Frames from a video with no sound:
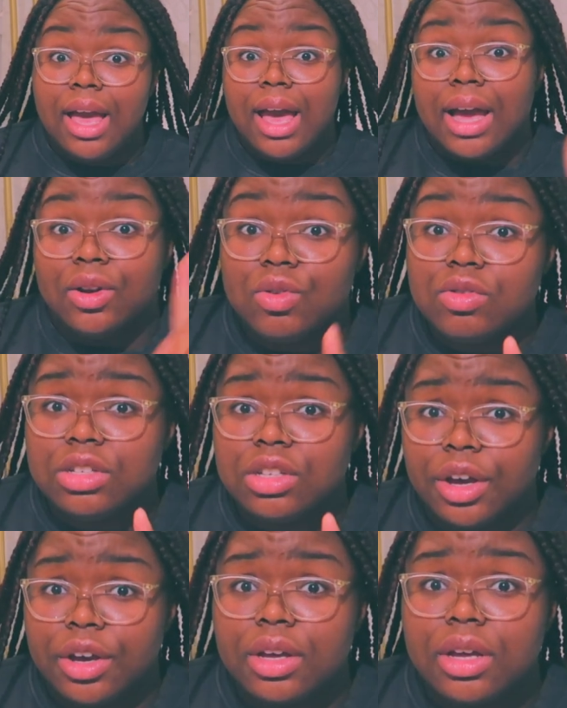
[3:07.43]
And
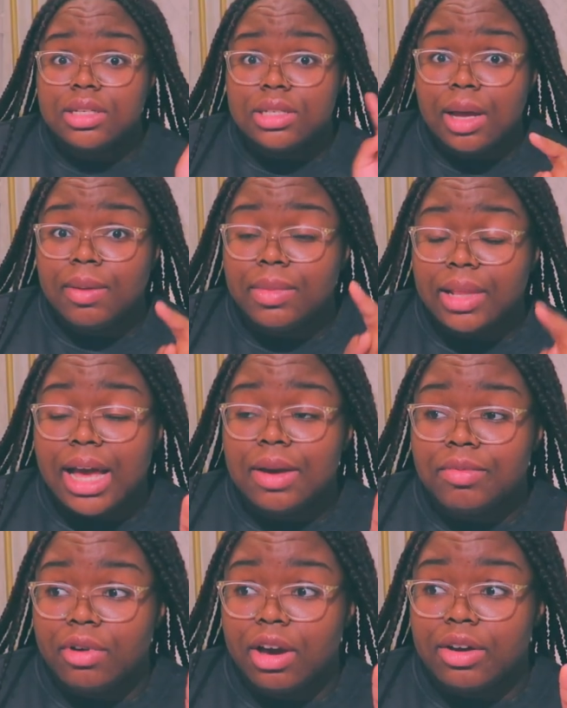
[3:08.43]
also, some
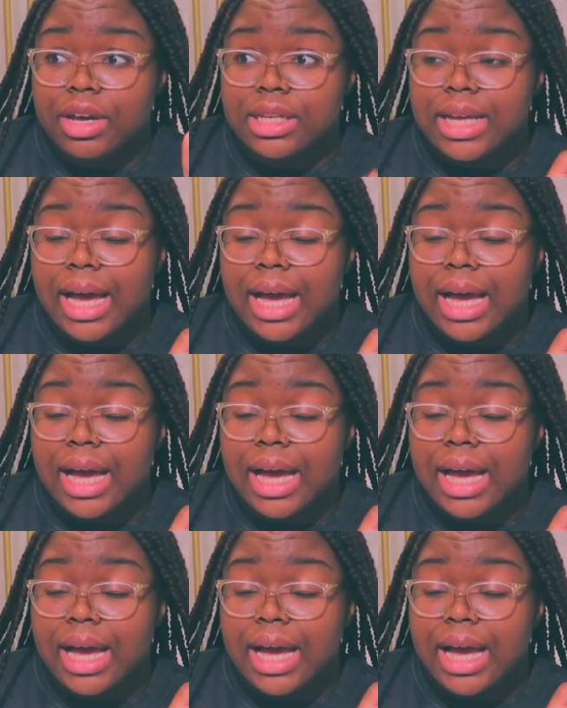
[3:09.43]
libraries